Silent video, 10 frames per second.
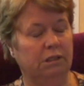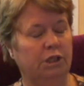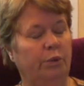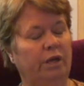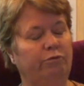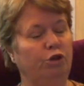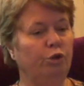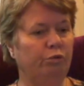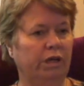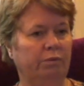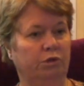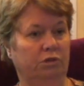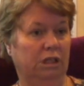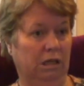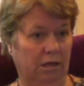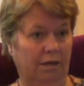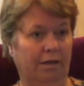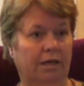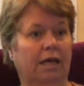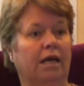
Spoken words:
So if you really want to learn